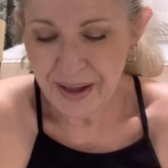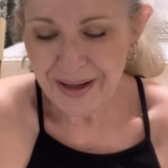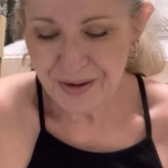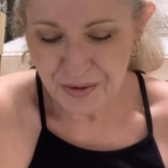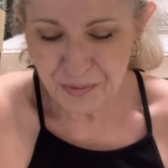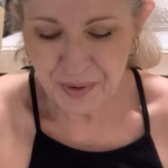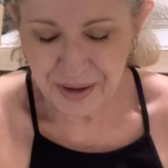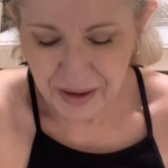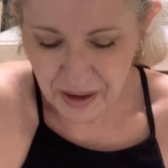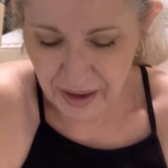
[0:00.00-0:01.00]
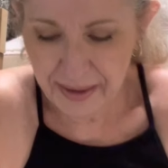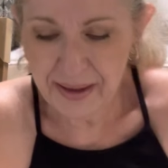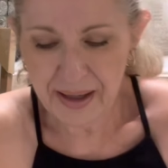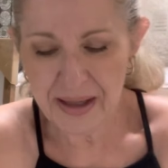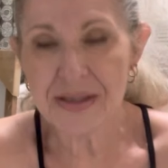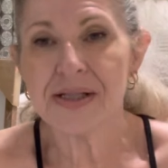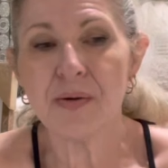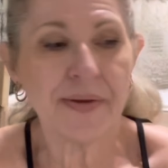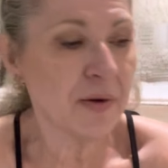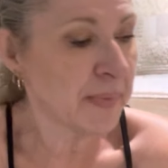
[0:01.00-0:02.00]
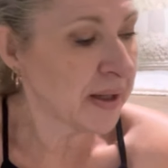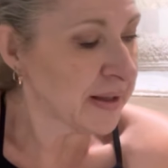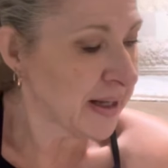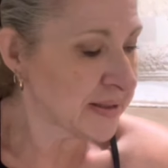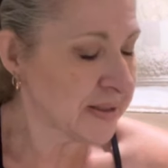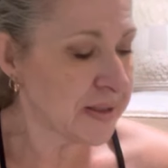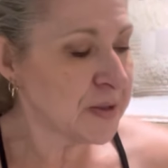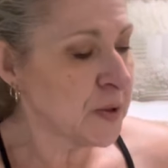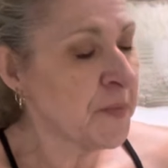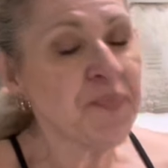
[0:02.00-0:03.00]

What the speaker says: And you know what? I can't see without my glasses.